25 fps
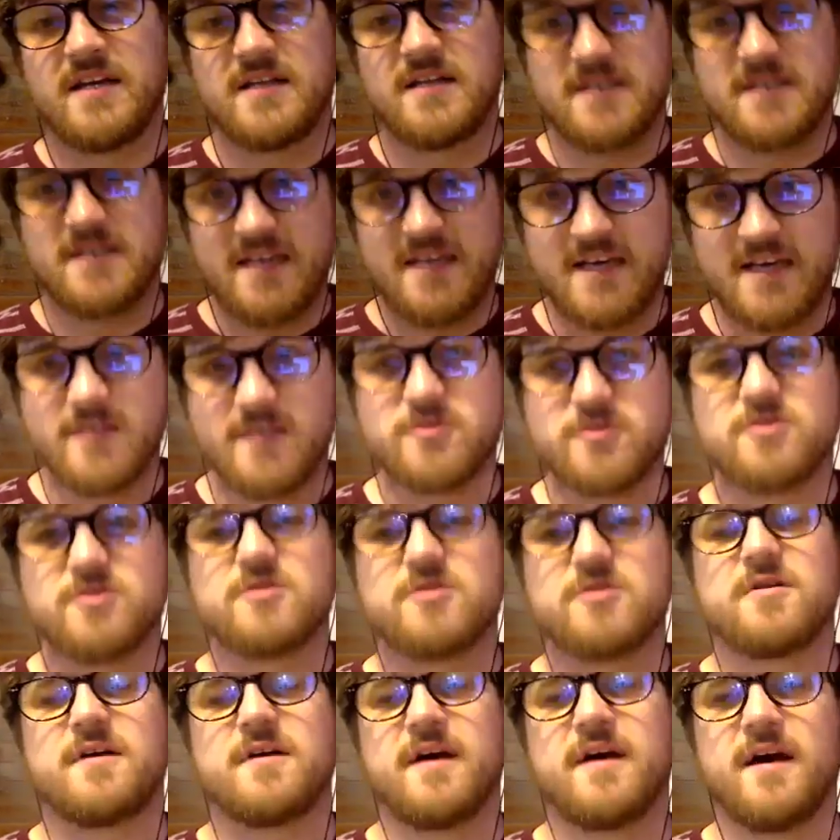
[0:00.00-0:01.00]

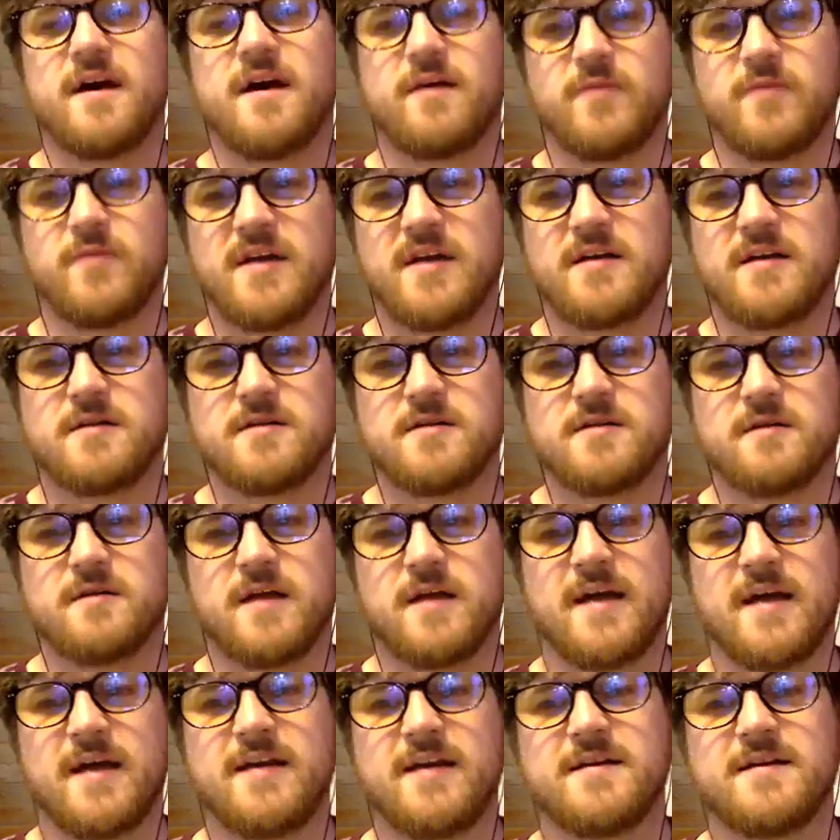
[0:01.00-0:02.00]
teach, we need to
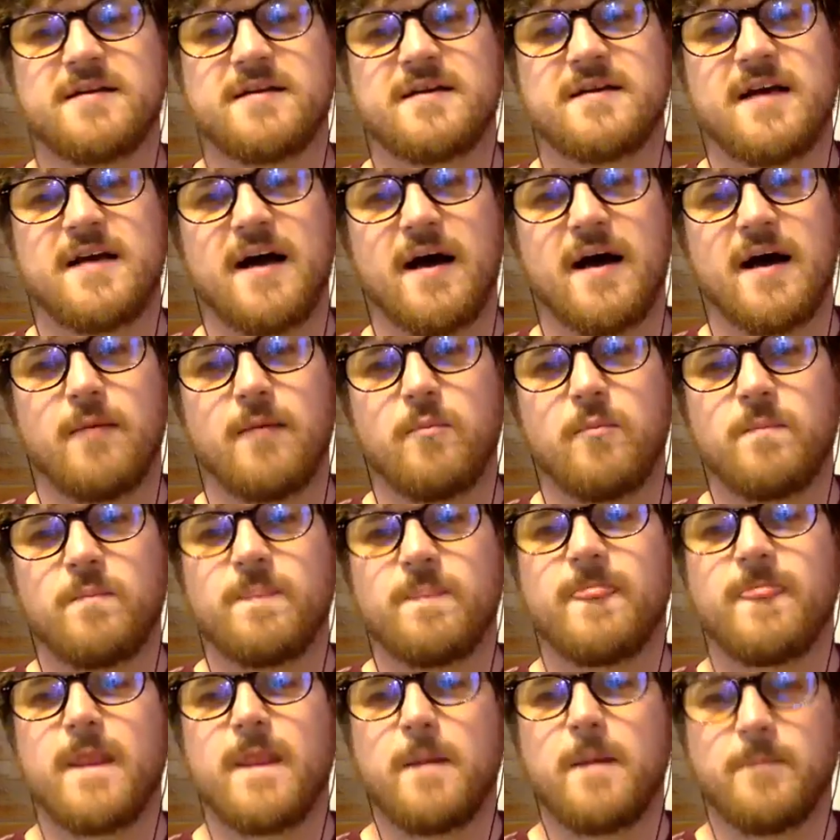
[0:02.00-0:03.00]
delight,
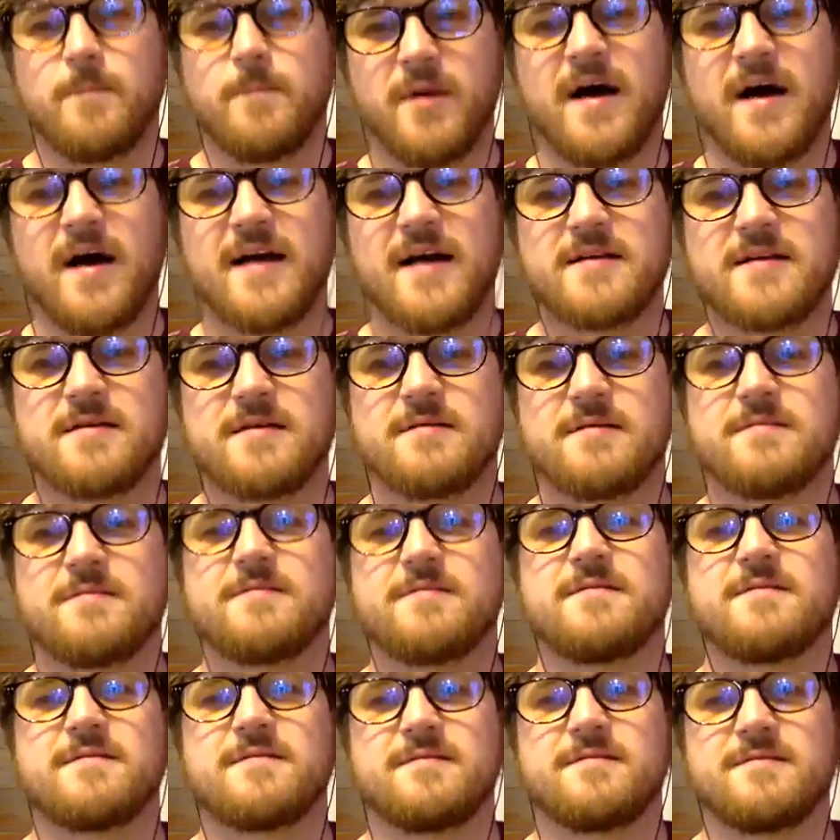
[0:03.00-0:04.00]
but
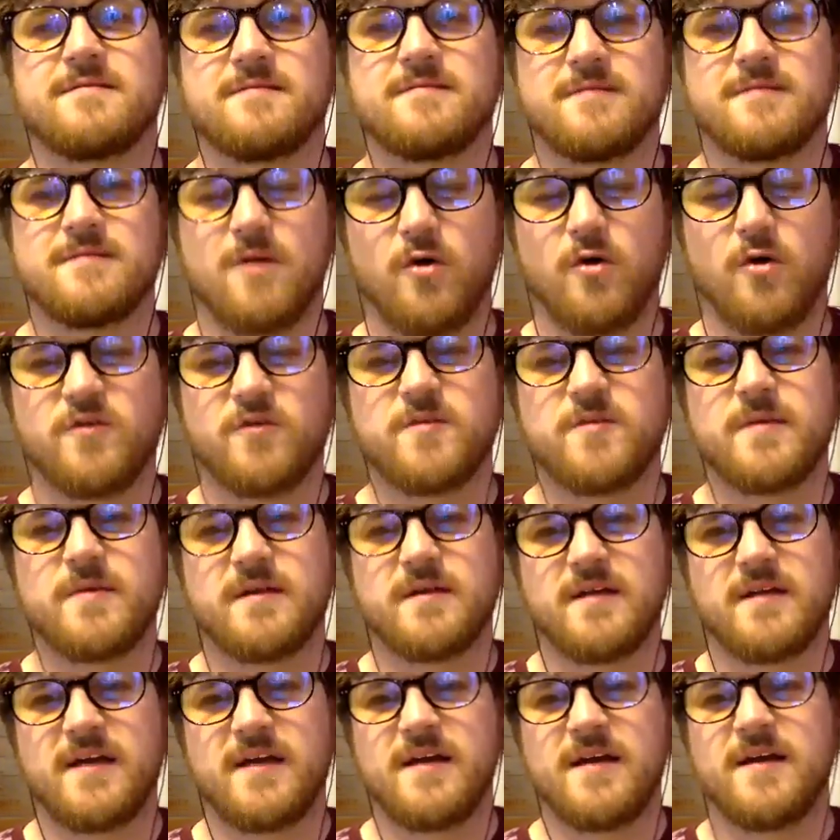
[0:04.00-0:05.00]

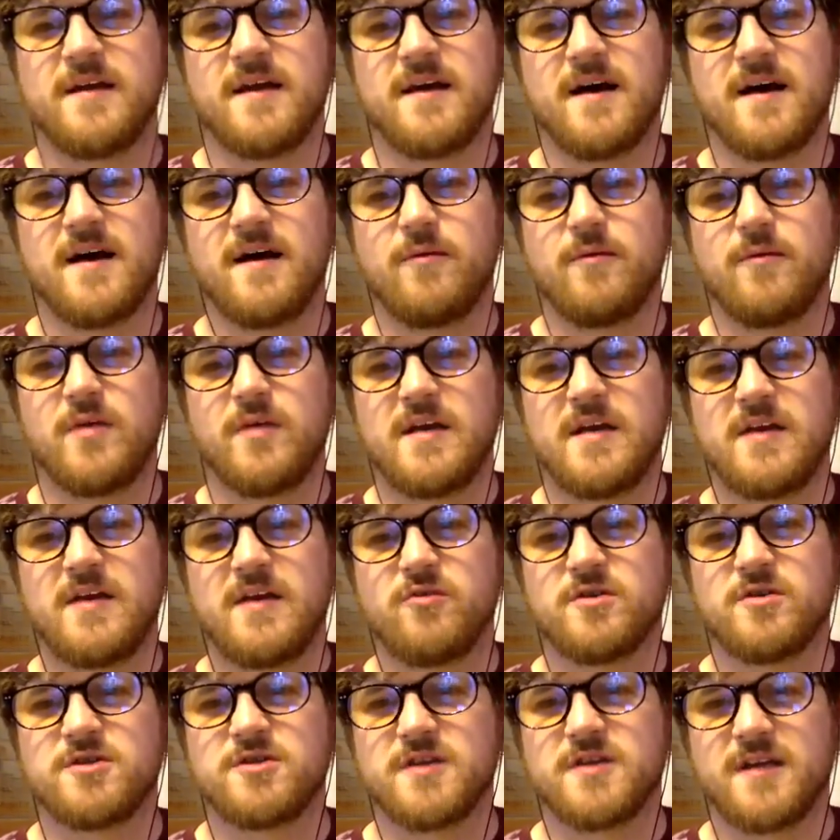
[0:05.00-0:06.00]
ultimately we need
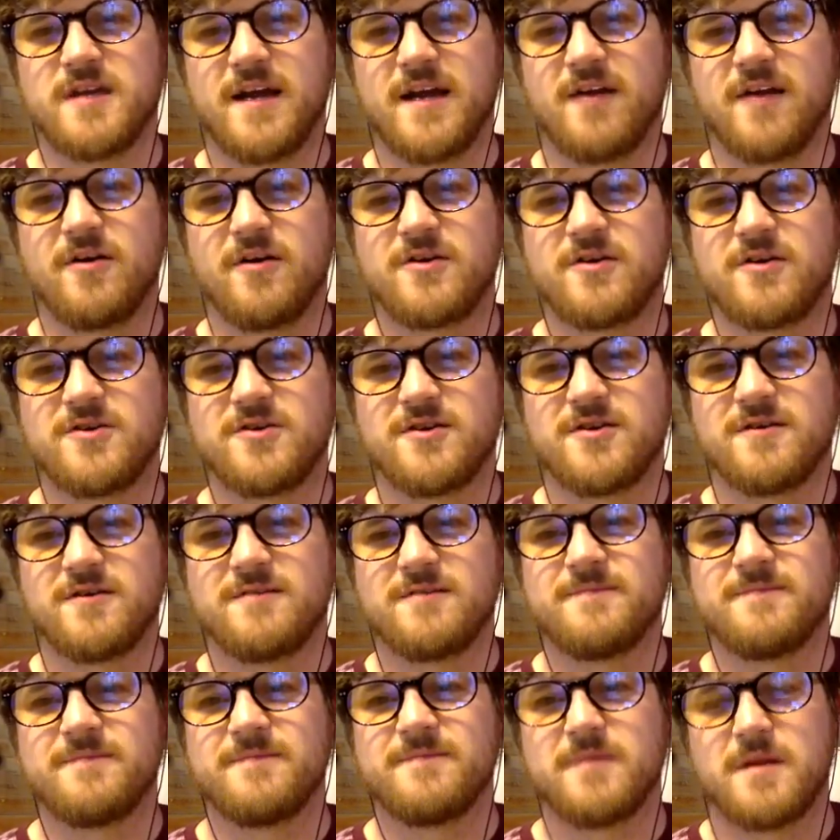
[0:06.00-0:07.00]
Christian character,
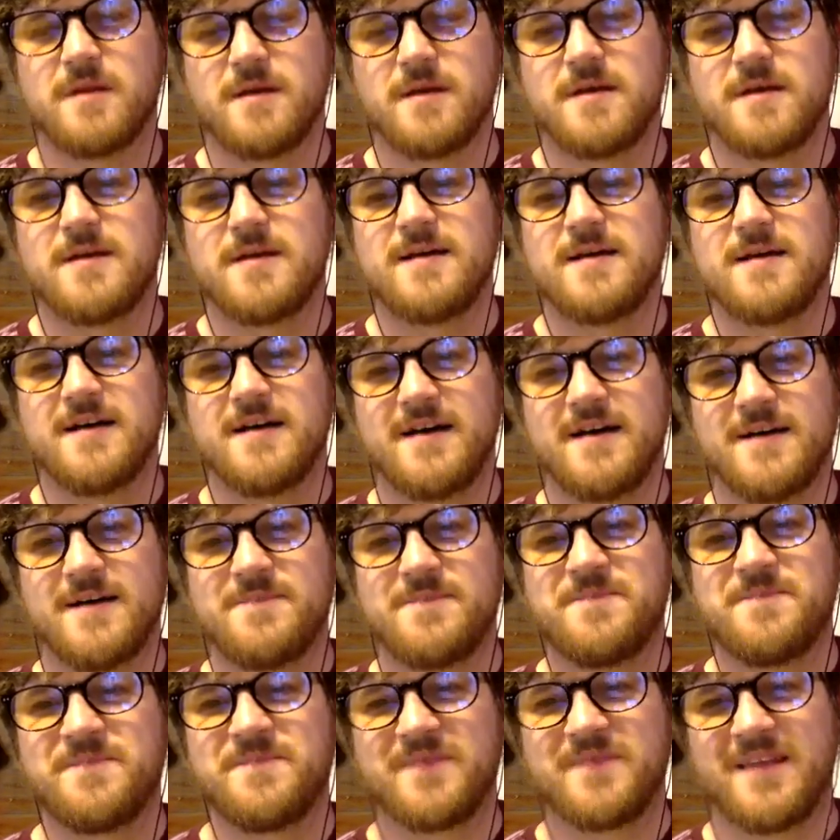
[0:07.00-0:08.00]

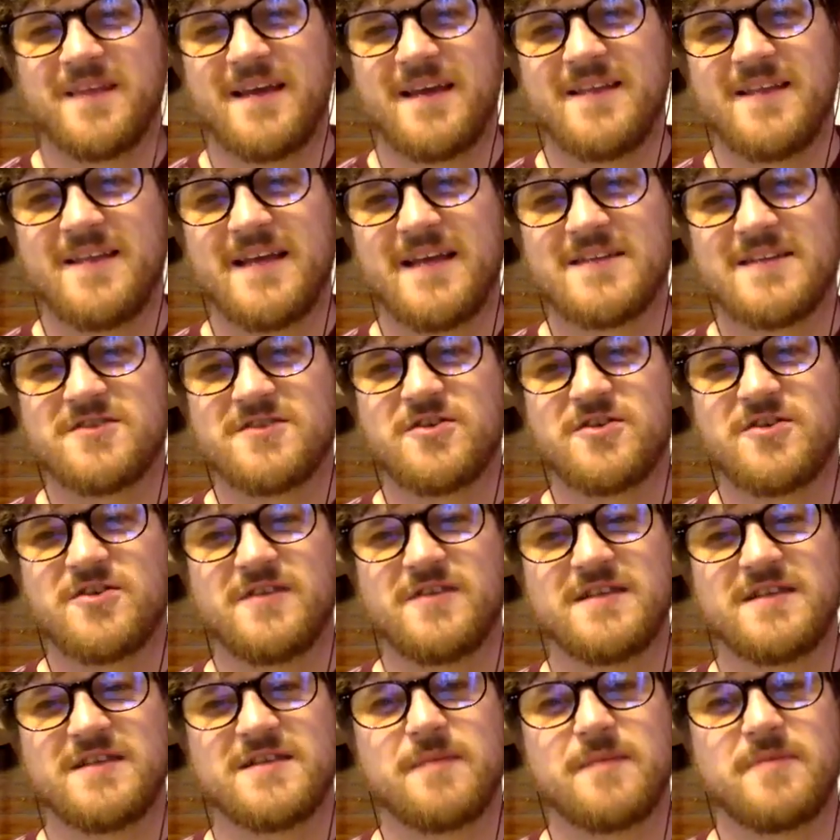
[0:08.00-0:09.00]
and that's
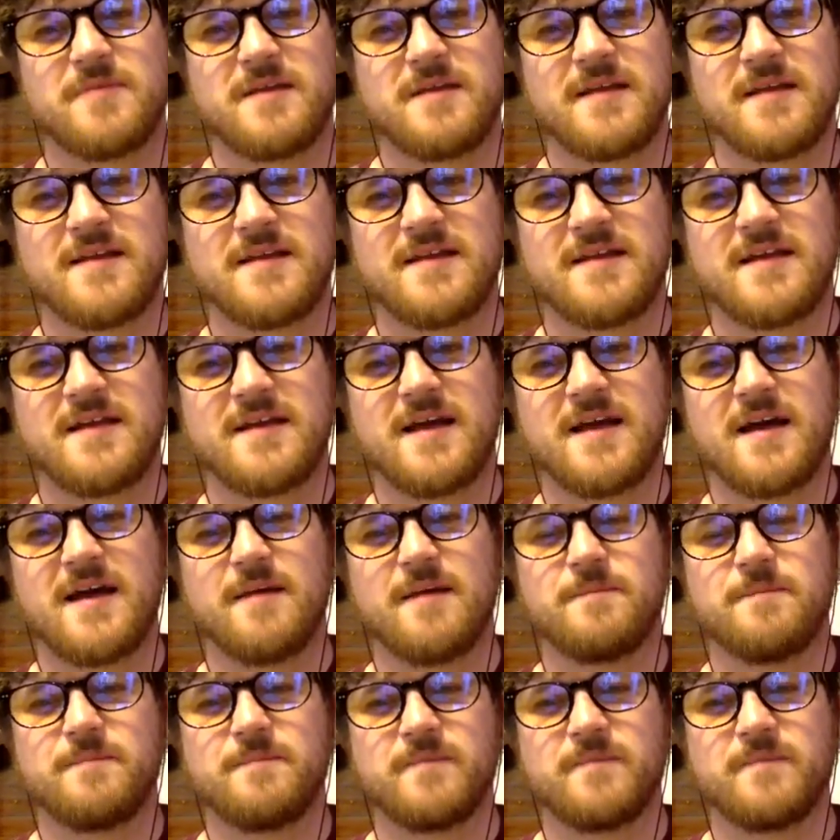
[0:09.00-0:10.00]
certainly something that the
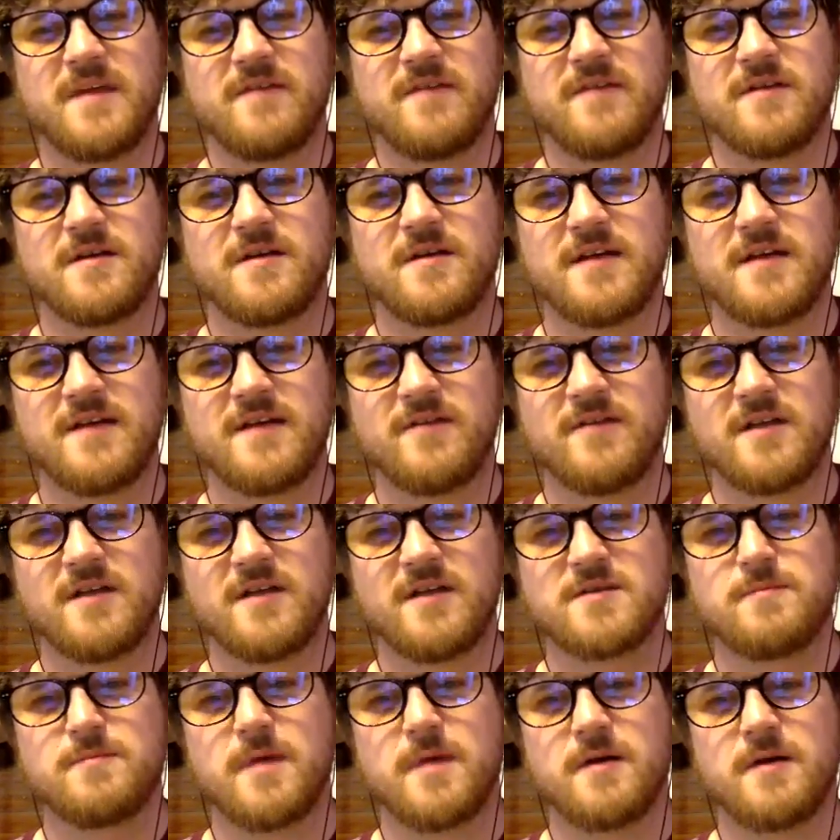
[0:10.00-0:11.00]
even us
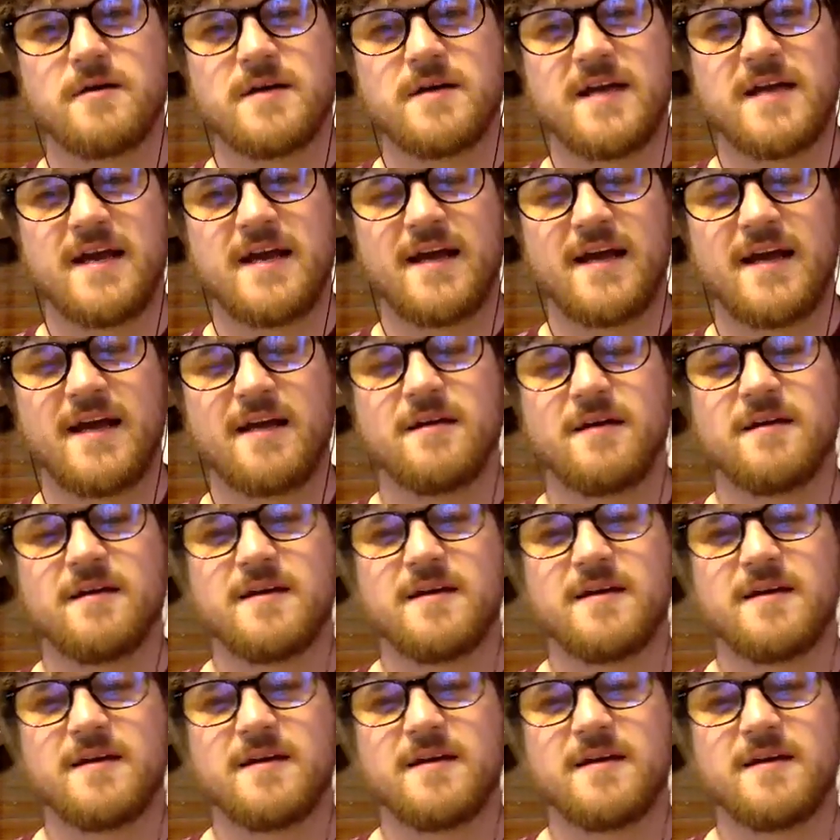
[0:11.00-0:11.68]
modern day